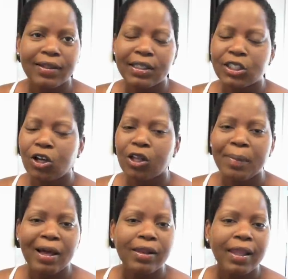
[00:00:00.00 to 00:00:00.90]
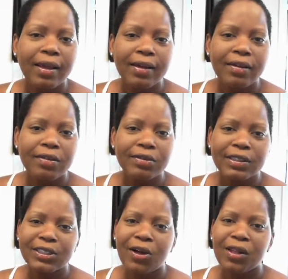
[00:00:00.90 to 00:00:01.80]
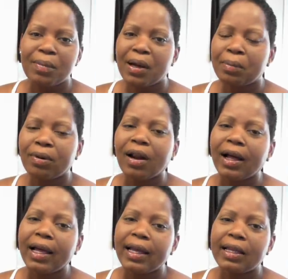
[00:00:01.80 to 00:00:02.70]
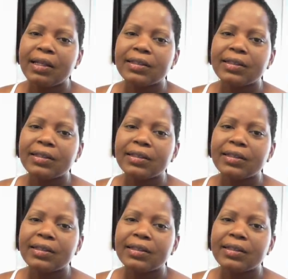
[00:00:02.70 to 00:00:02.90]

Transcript: That's all about love. It's all about pride.